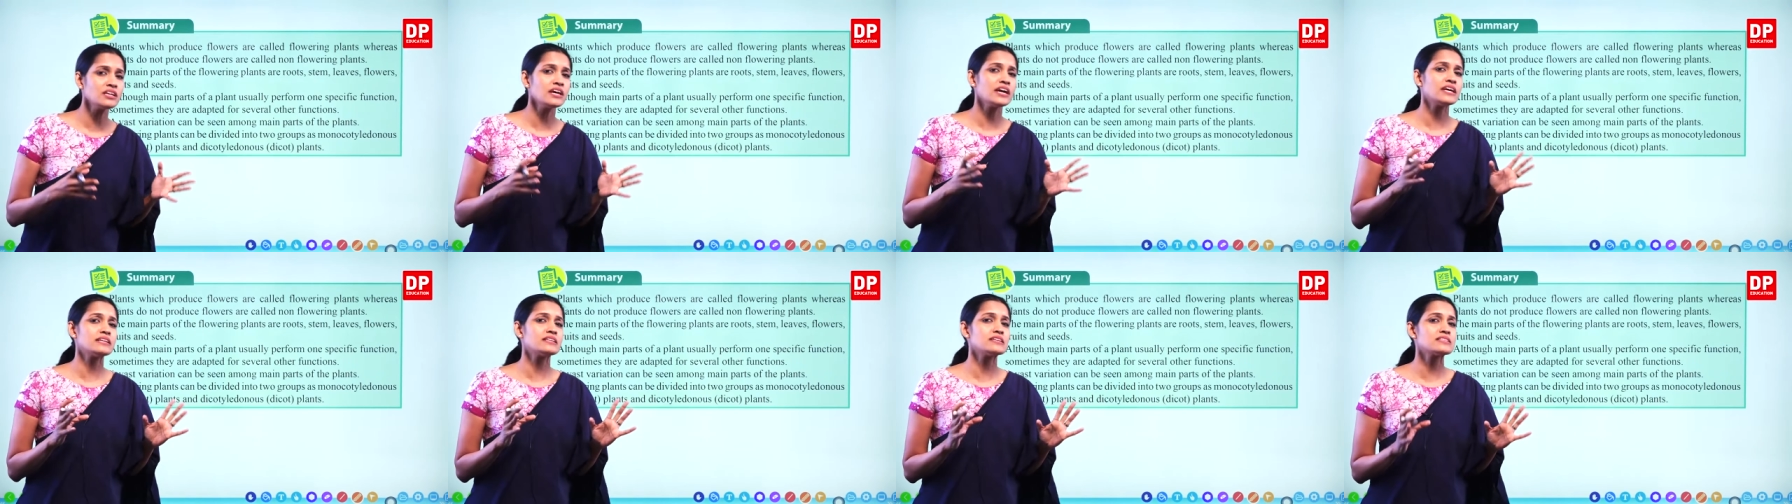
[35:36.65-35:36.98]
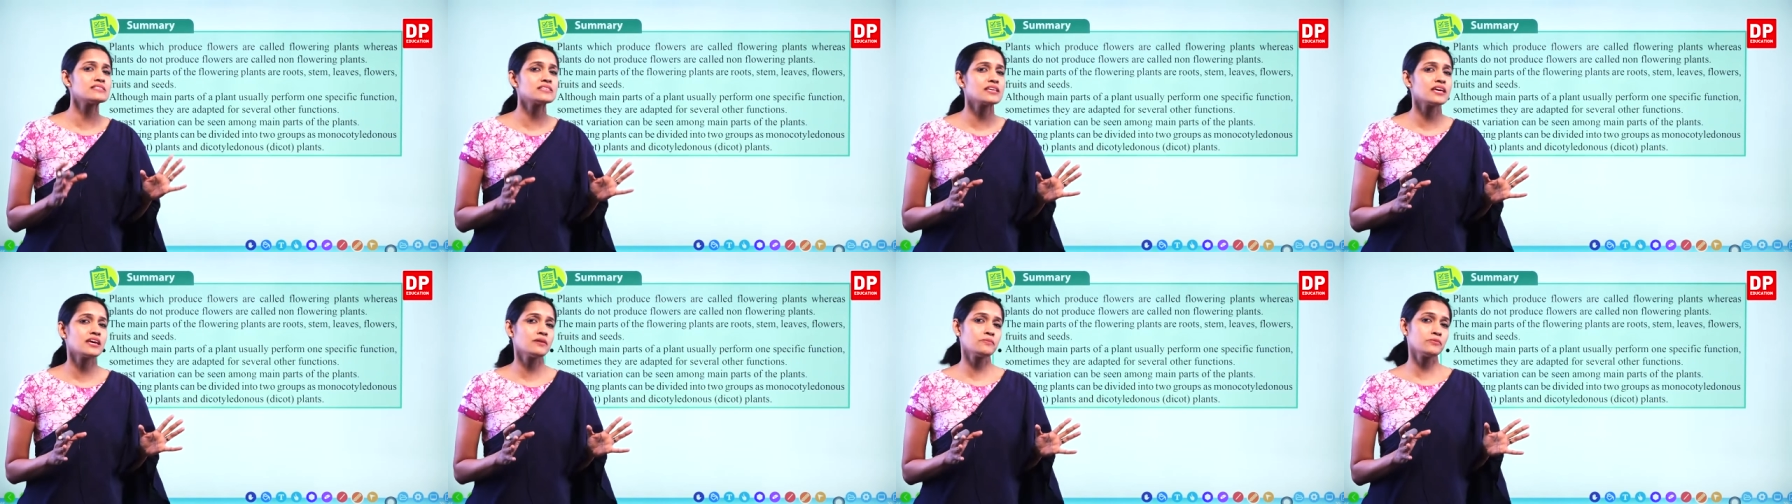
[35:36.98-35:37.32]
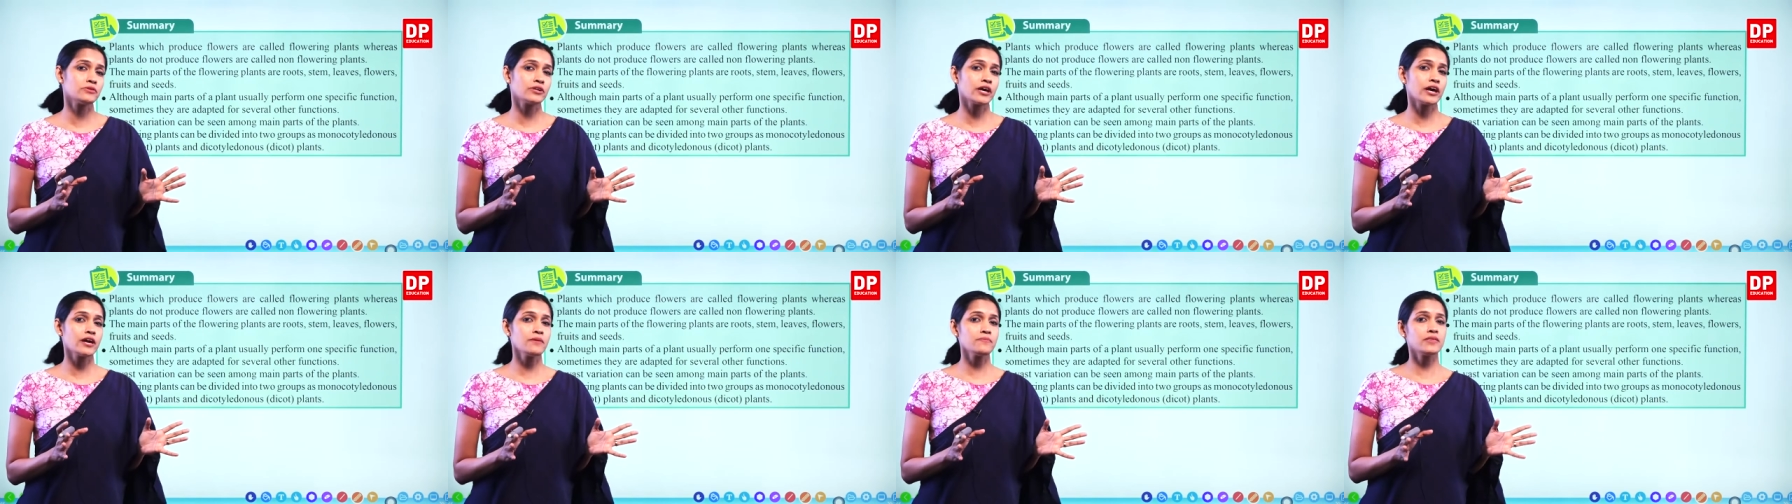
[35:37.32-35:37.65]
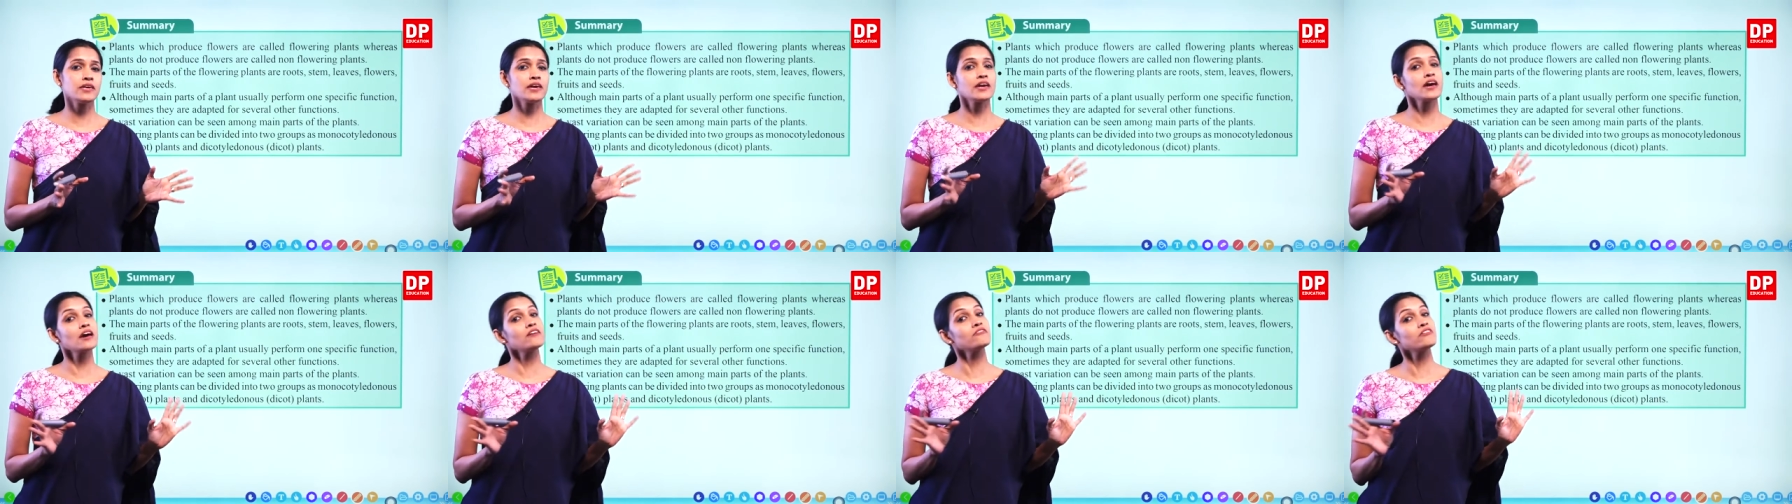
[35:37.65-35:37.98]
at the same time
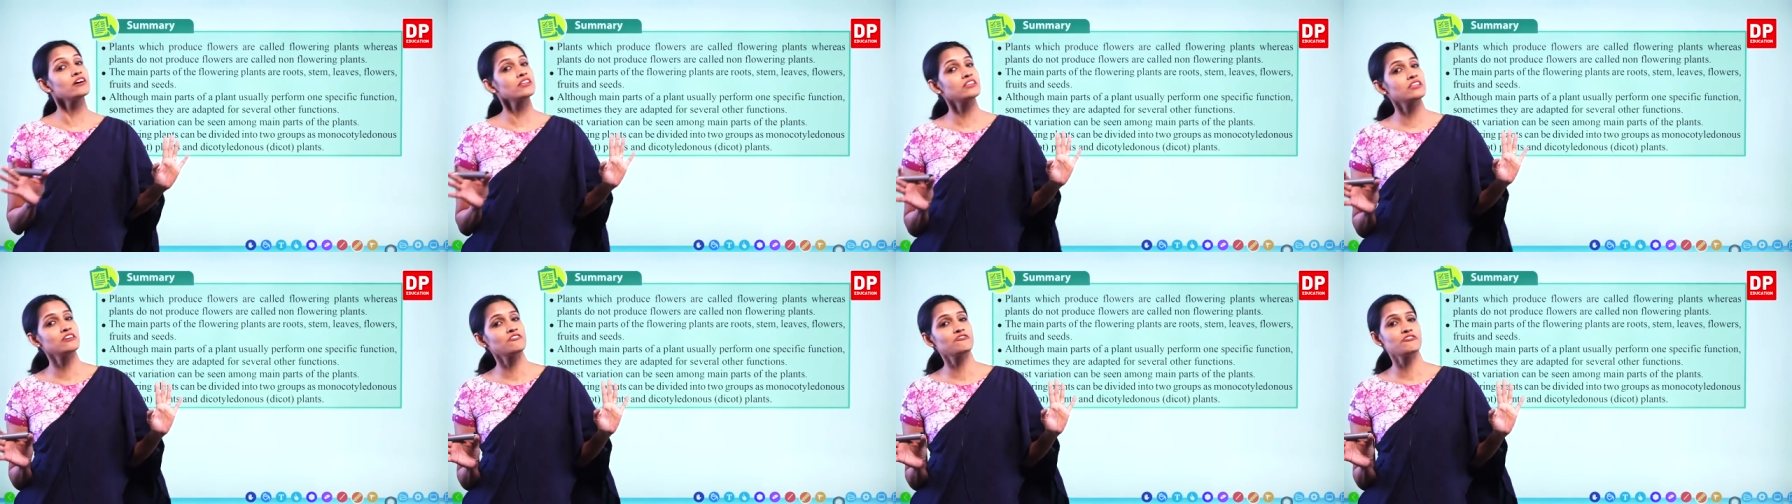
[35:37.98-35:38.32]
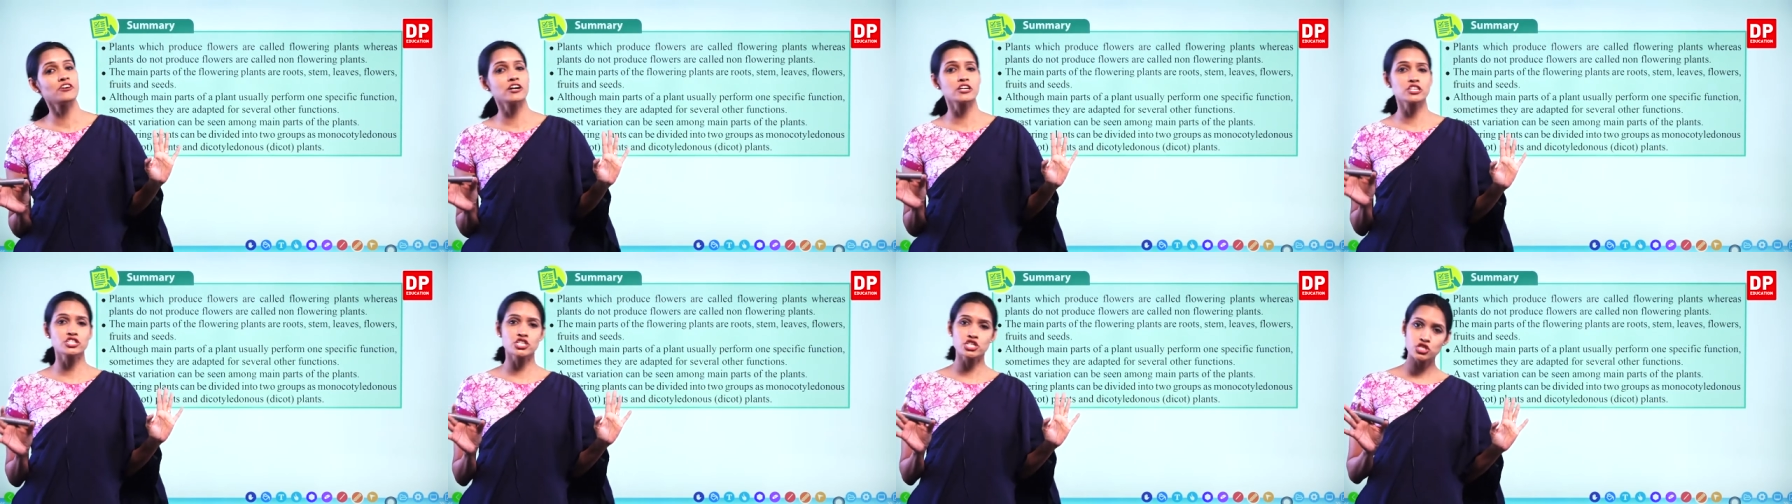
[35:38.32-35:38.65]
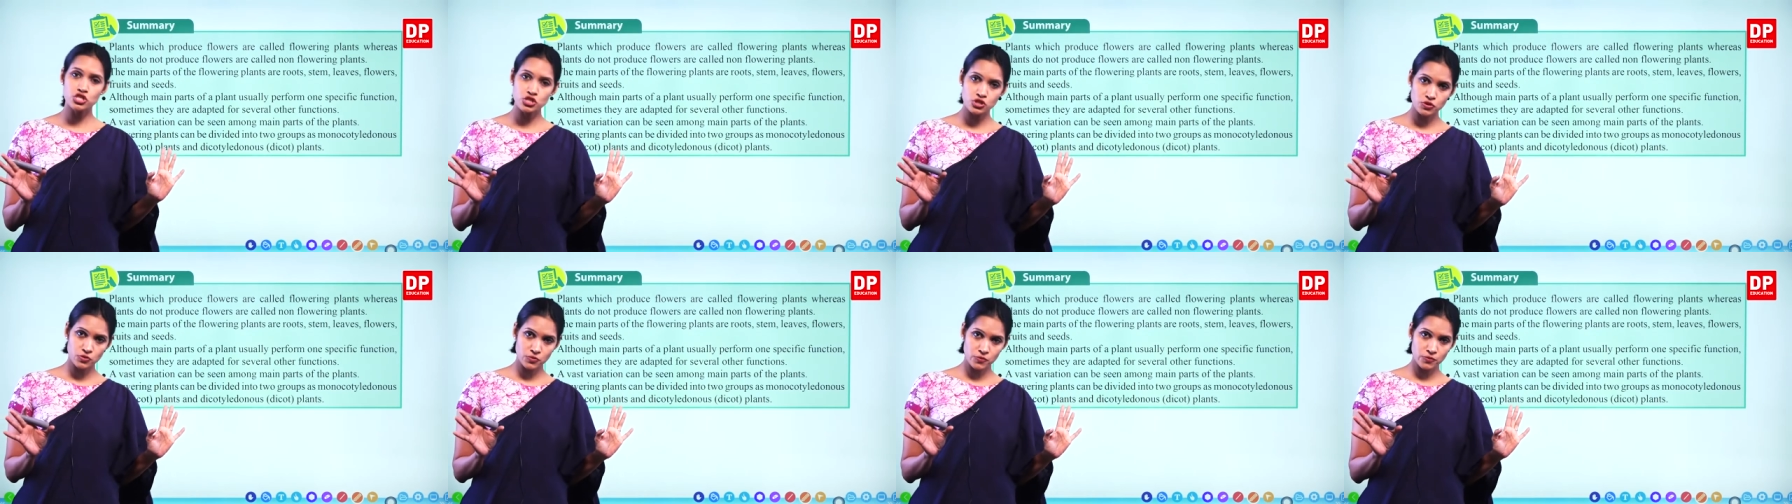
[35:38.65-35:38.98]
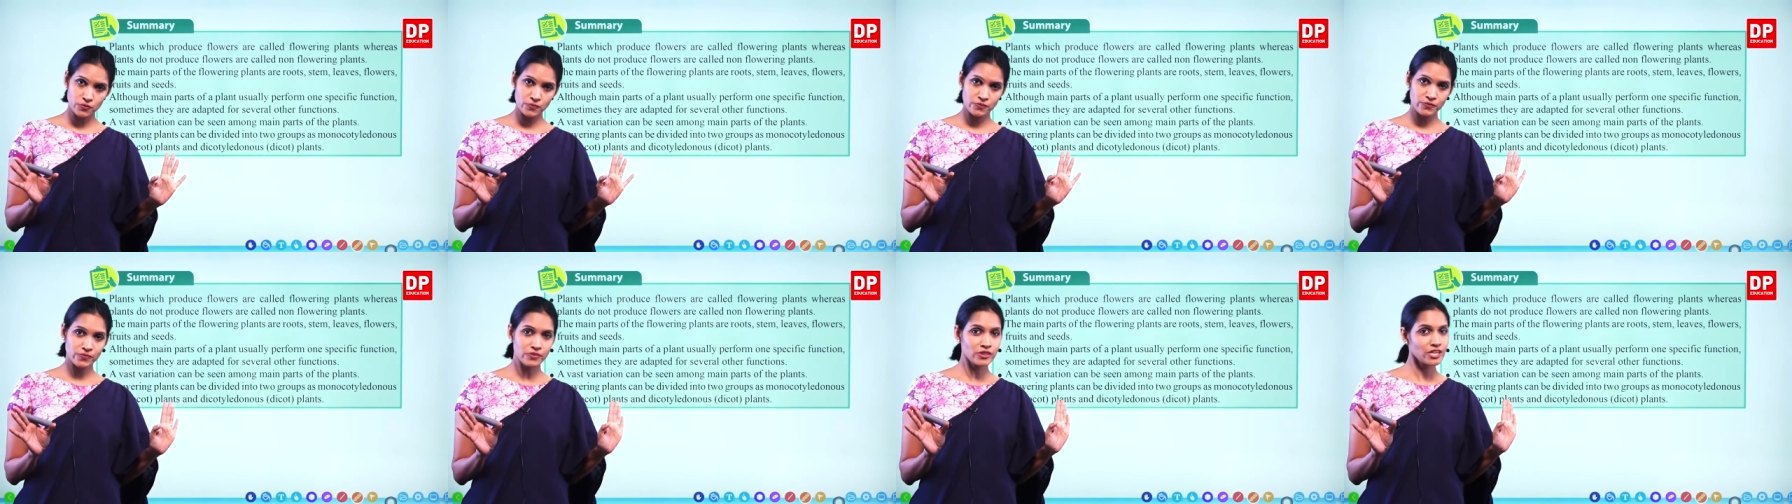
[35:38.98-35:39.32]
they have other functions too,
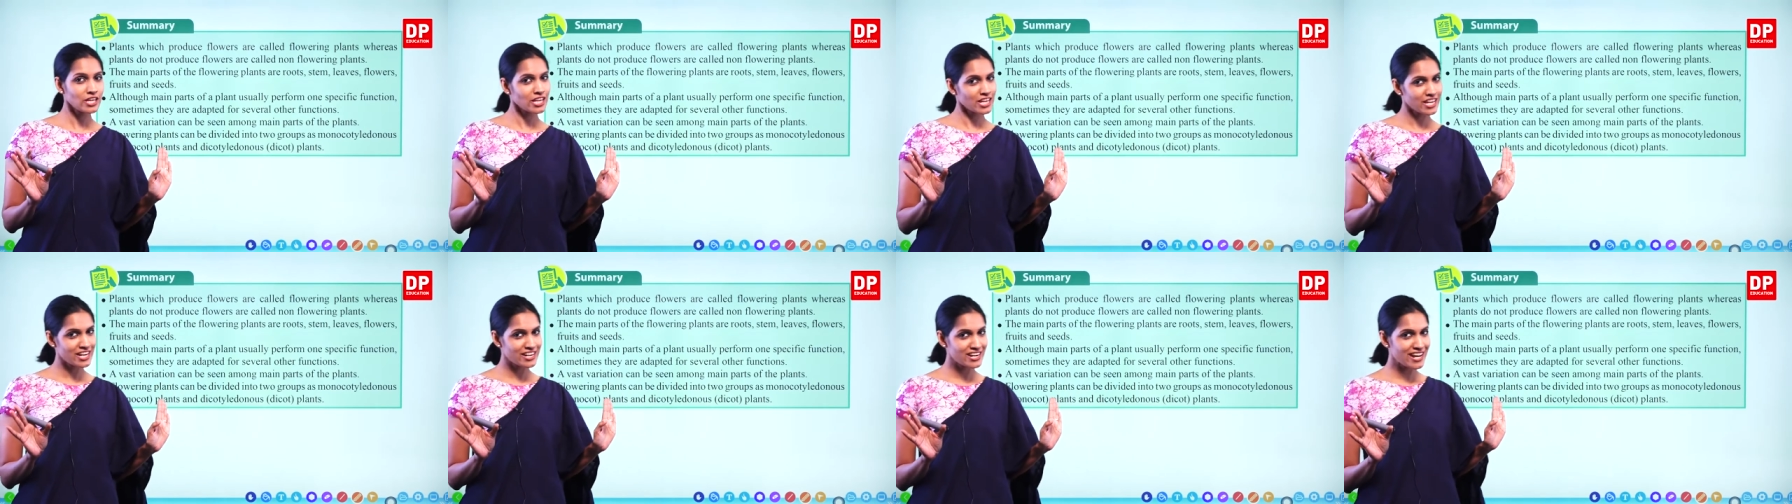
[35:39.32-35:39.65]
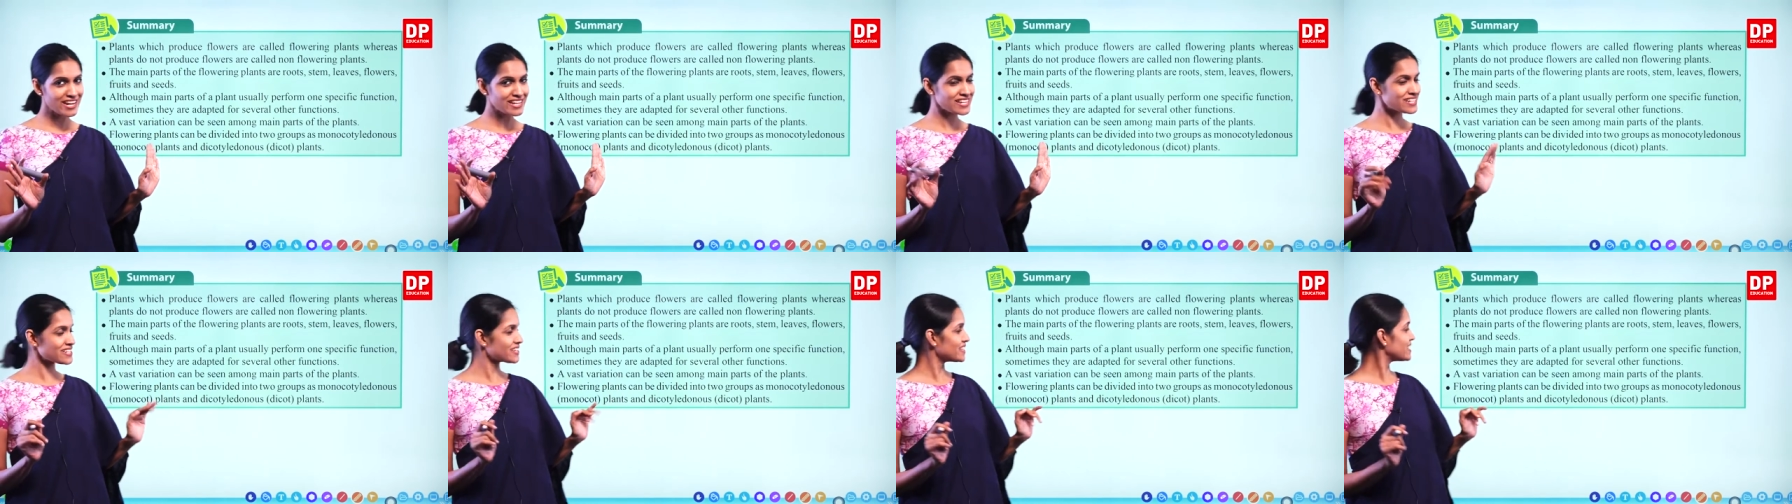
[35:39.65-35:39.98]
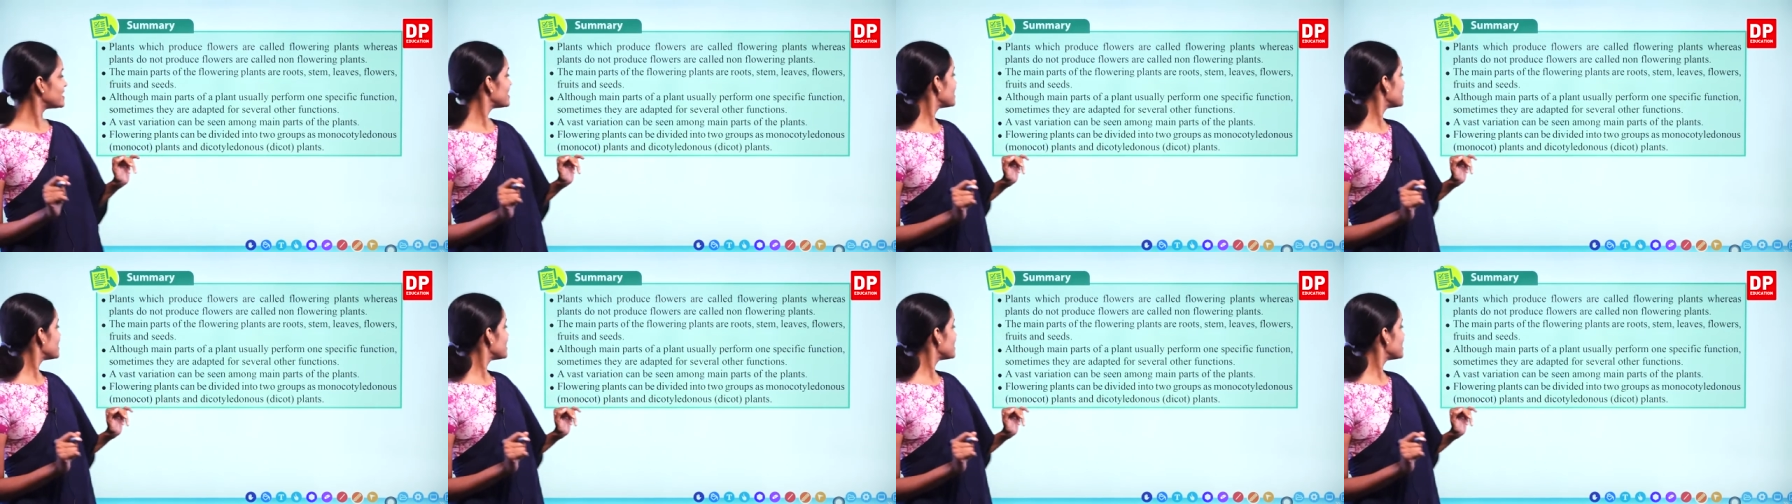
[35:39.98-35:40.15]
right?